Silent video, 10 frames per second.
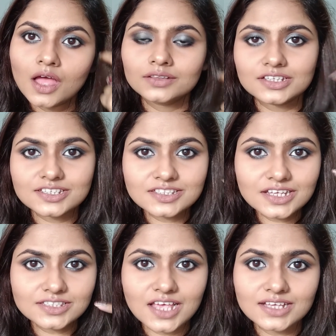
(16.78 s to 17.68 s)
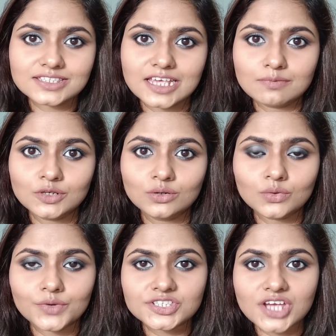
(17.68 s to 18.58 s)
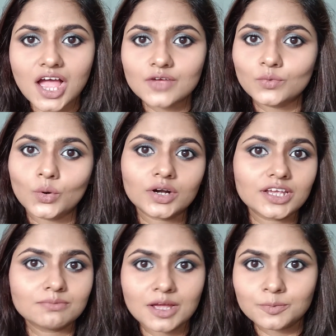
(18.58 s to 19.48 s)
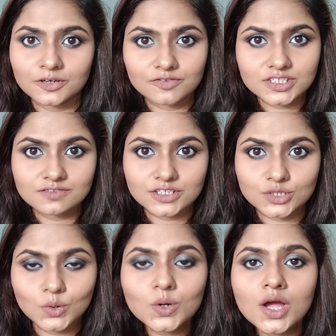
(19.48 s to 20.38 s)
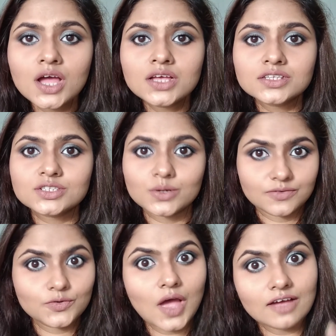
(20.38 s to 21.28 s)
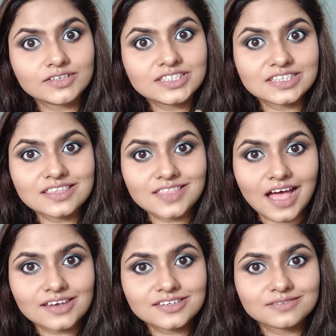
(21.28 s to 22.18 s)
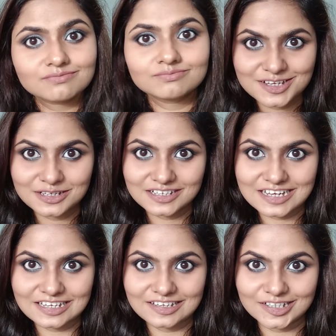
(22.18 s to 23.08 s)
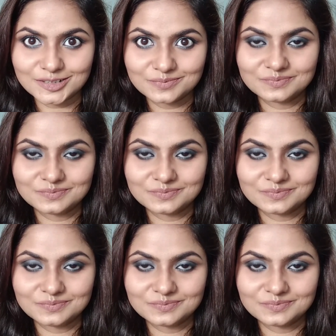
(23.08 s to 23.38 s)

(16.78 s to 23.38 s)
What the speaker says: This is the exact same look which I wore in my previous video. So if you haven't seen that, click here.